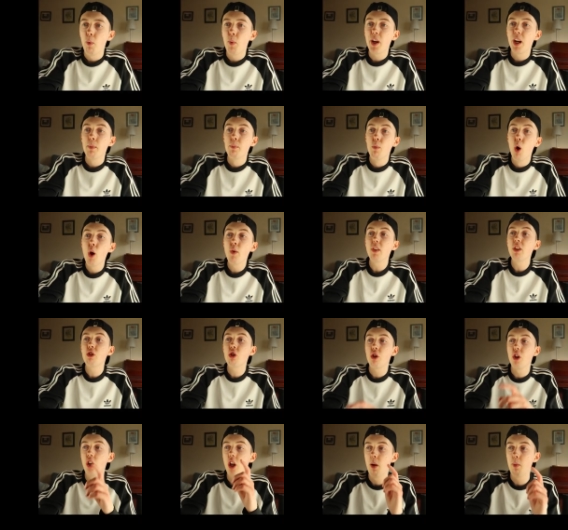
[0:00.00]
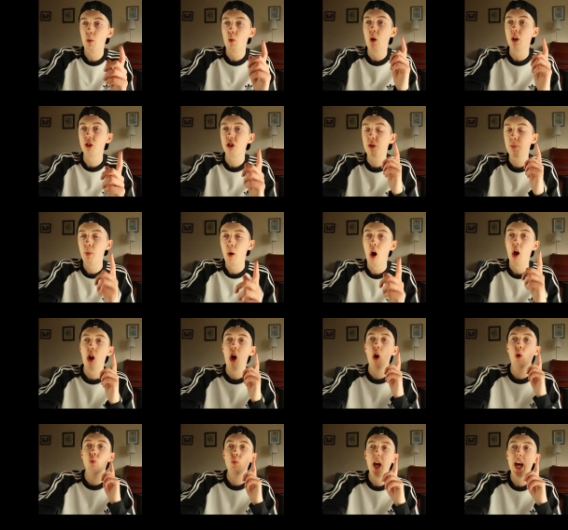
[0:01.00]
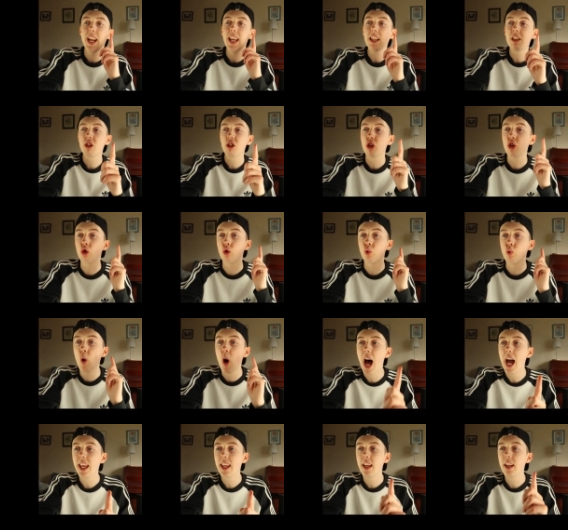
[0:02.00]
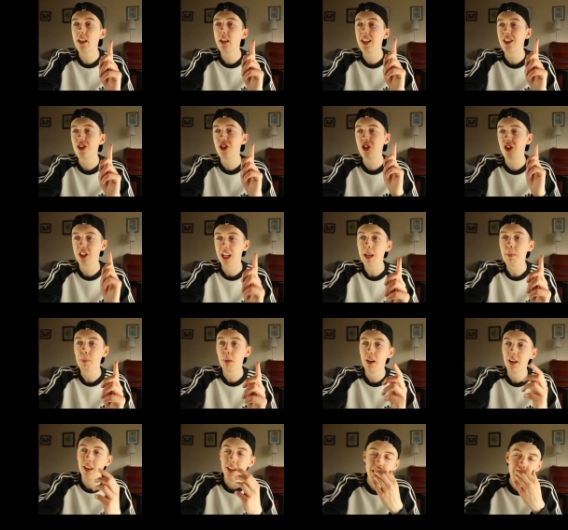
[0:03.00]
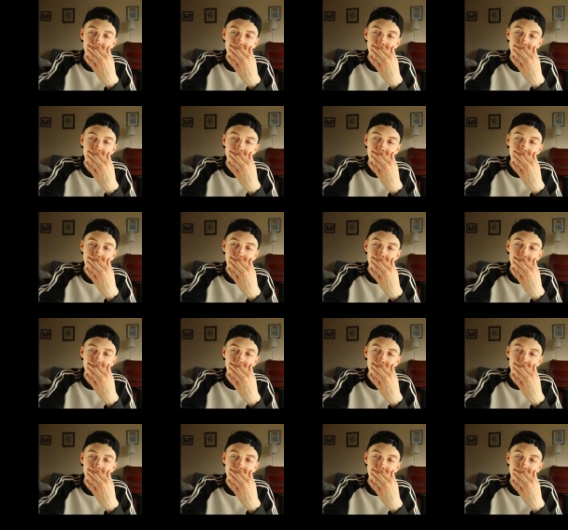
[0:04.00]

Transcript: we're moving to the number one spot already. It's a Dragon Sleeper.